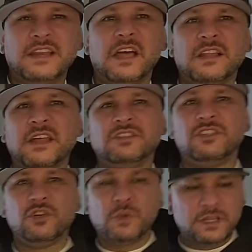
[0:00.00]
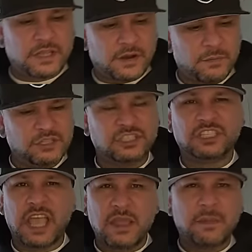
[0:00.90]
Ain't nothing else to do really there, but
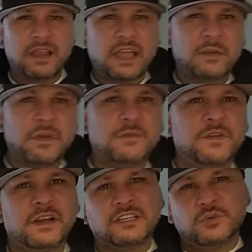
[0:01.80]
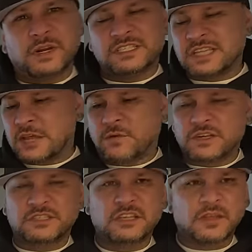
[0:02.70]
just gangbang like a motherfucker, unless you want to slide over
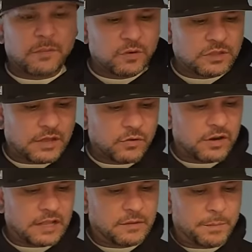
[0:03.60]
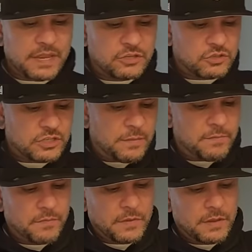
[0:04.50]
to Santa Bruta and go to like the beach or something.